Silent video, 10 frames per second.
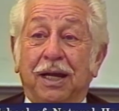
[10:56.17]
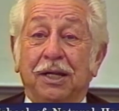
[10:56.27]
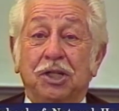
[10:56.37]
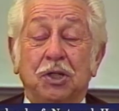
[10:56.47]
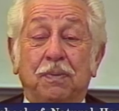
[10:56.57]

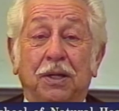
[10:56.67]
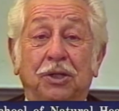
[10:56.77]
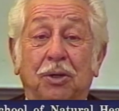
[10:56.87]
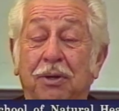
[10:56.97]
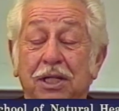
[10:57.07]
And she
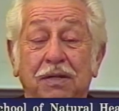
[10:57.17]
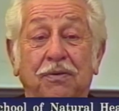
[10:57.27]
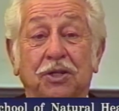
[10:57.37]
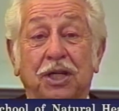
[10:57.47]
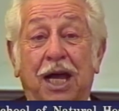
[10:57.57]
spent the rest of
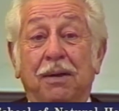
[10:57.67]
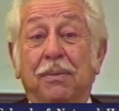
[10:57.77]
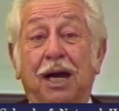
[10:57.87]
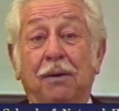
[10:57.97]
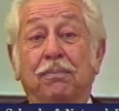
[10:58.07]
her
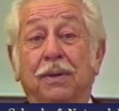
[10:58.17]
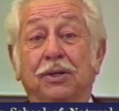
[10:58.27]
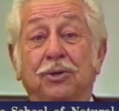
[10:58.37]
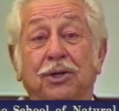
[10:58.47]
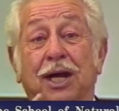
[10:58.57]
time up
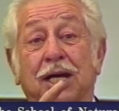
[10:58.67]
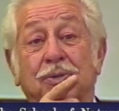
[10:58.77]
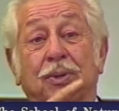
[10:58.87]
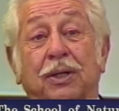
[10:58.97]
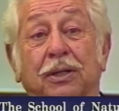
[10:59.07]
and doing her
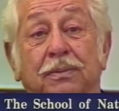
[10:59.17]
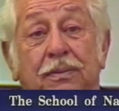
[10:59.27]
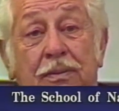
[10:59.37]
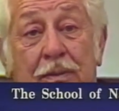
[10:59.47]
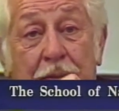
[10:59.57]
housework.
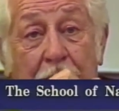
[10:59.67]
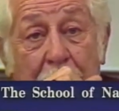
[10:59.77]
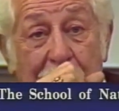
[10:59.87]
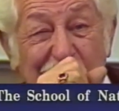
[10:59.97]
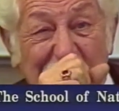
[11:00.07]
Do you think
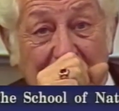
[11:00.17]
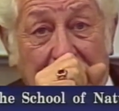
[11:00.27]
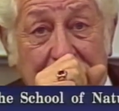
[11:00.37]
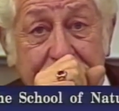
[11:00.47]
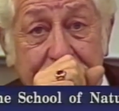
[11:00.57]
that would work
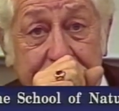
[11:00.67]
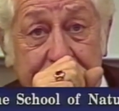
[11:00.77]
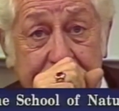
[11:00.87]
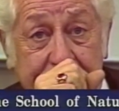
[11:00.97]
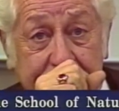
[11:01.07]
for motion
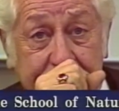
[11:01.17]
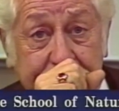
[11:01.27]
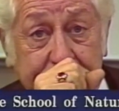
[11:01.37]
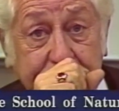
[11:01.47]
sickness,